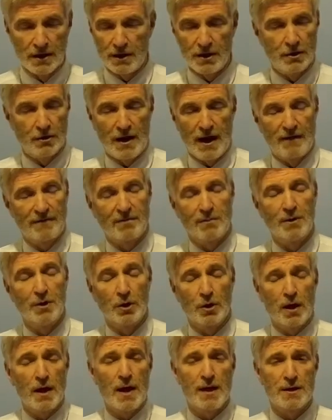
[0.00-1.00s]
You don't have to be
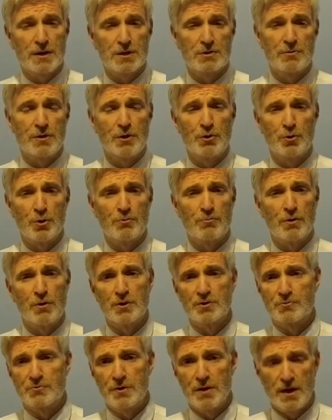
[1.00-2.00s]
looking at the screen during
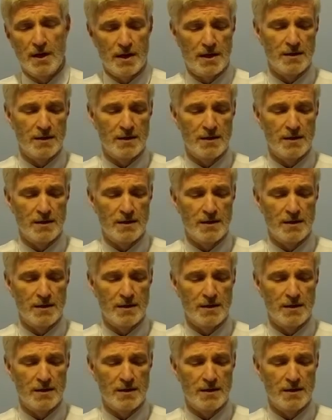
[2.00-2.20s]
Rosary,